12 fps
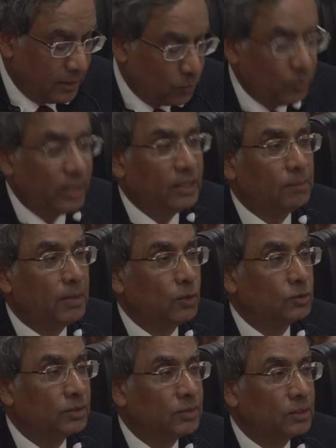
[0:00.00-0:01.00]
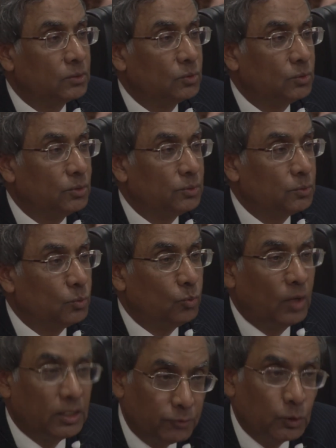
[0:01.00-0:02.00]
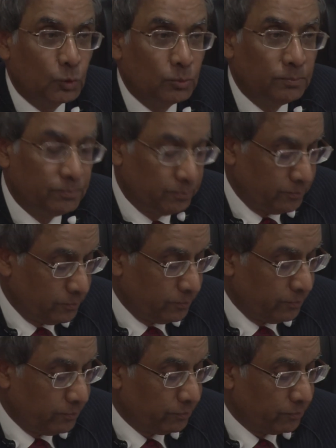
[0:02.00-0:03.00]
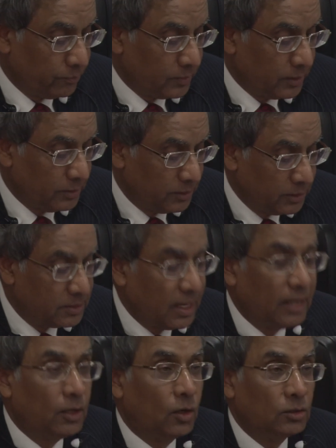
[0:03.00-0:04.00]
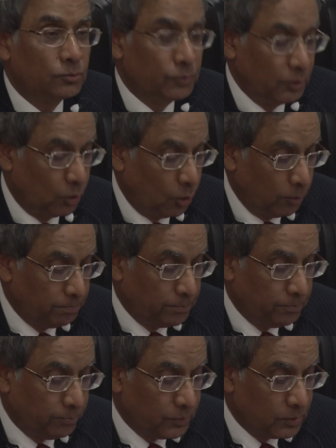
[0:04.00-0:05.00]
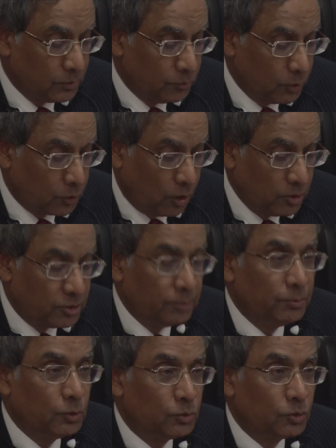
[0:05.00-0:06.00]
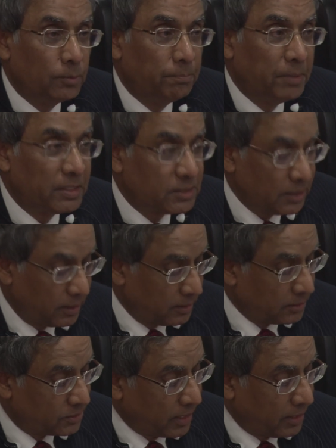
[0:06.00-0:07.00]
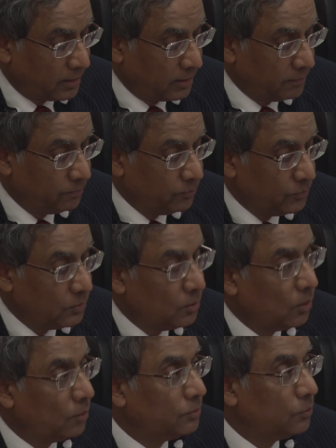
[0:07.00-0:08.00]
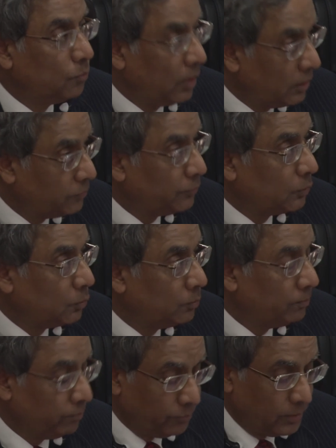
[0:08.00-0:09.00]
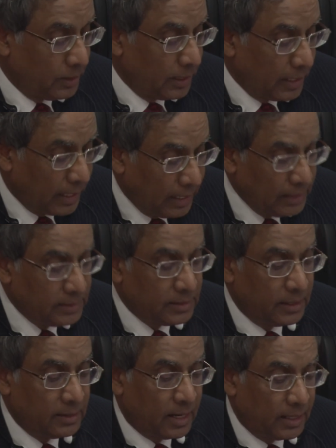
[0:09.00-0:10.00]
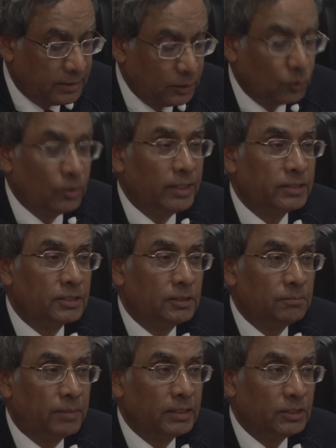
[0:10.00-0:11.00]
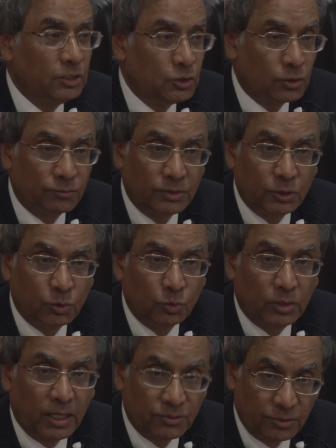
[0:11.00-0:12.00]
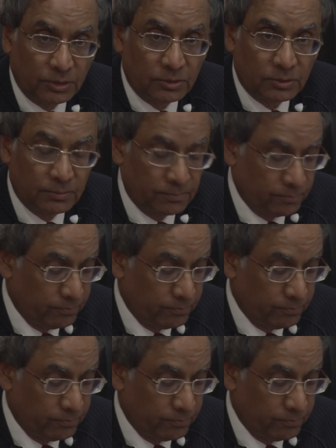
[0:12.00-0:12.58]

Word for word: A word about our worldview. This dialogue, we hope, will contribute to a better understanding of the worldview held and articulated by each of the two countries.